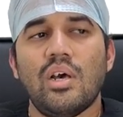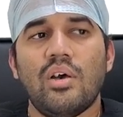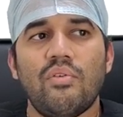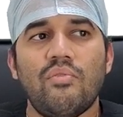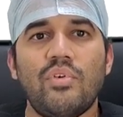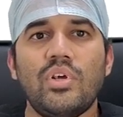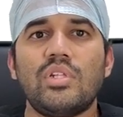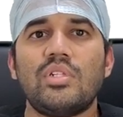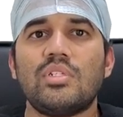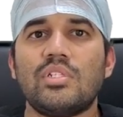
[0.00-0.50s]

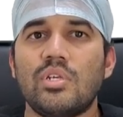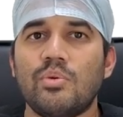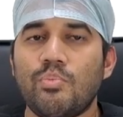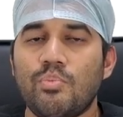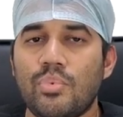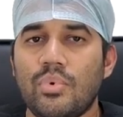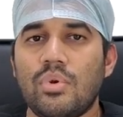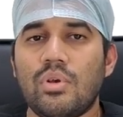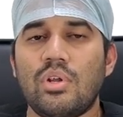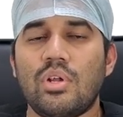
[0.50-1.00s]
with
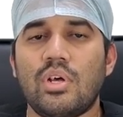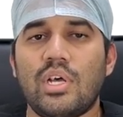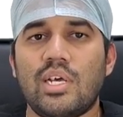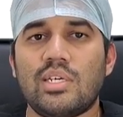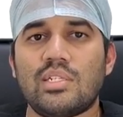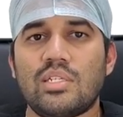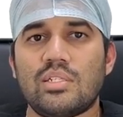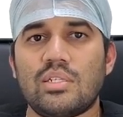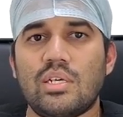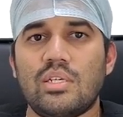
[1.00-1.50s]
simple
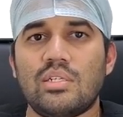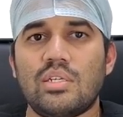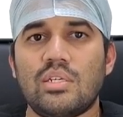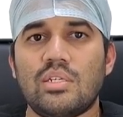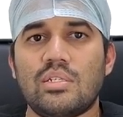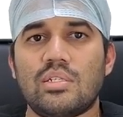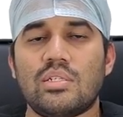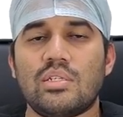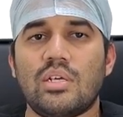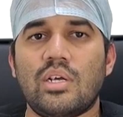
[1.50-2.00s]

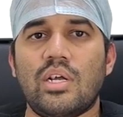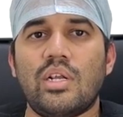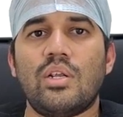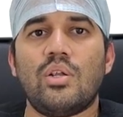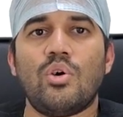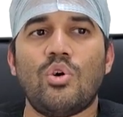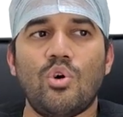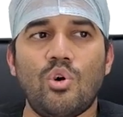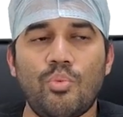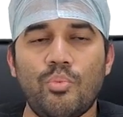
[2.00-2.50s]
exercises and
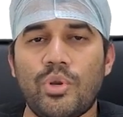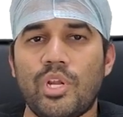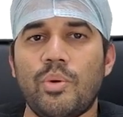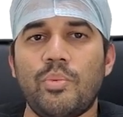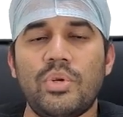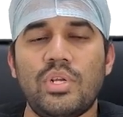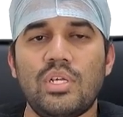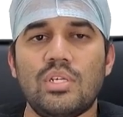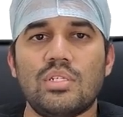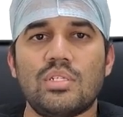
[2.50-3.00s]
home
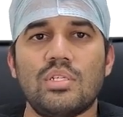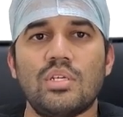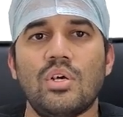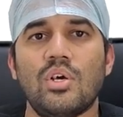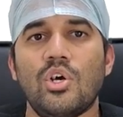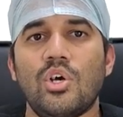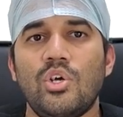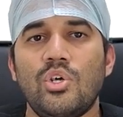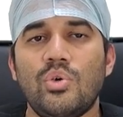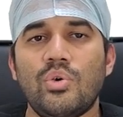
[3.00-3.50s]
remedies,
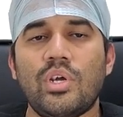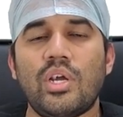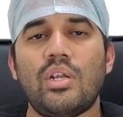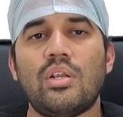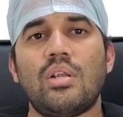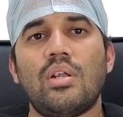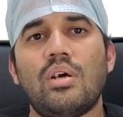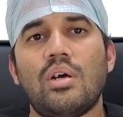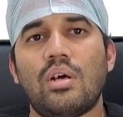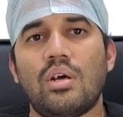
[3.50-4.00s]
you can
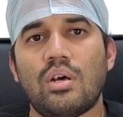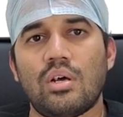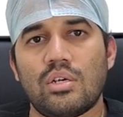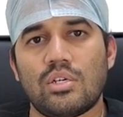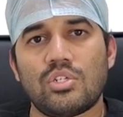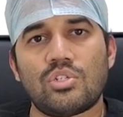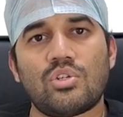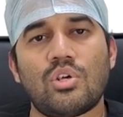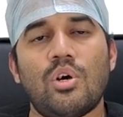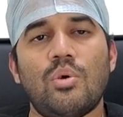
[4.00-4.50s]

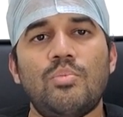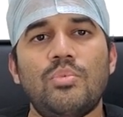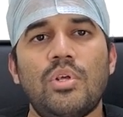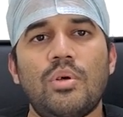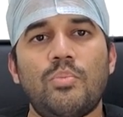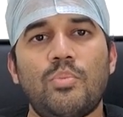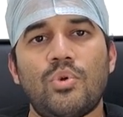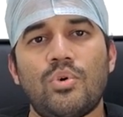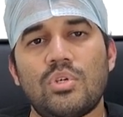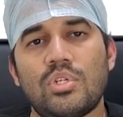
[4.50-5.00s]
stop the
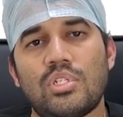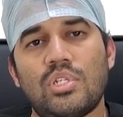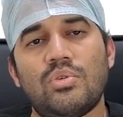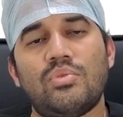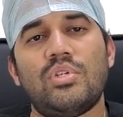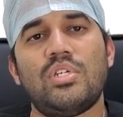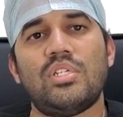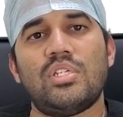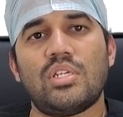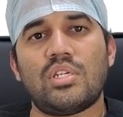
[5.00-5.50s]
progressive
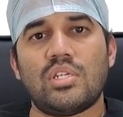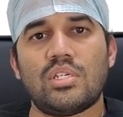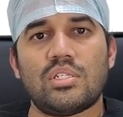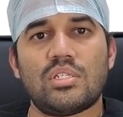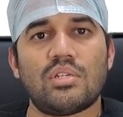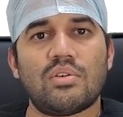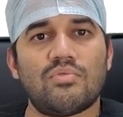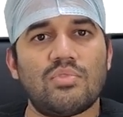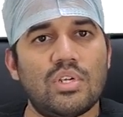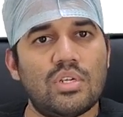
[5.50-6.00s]
degeneration
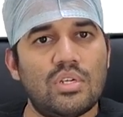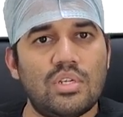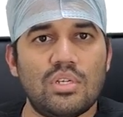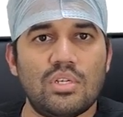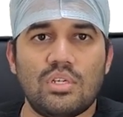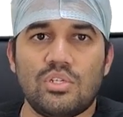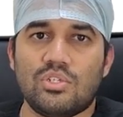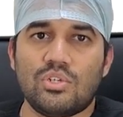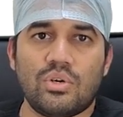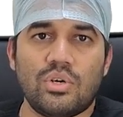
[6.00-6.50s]
of the
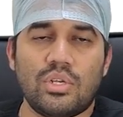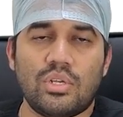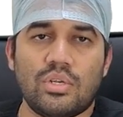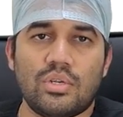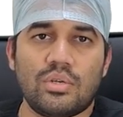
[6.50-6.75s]
joint.